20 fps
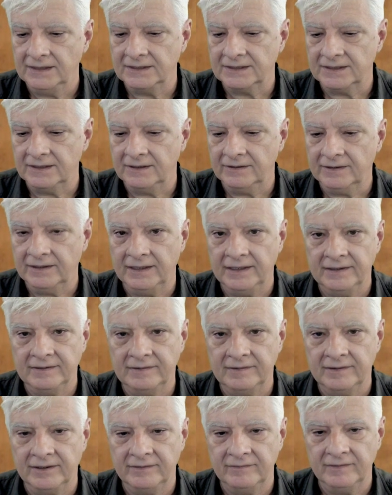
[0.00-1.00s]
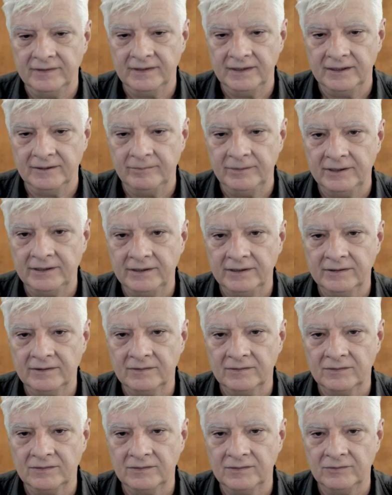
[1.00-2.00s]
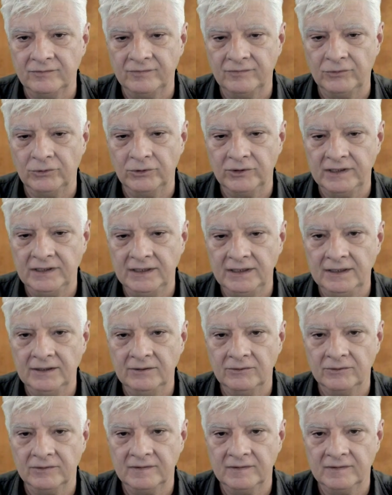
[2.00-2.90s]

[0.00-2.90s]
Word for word: is located over there, about forty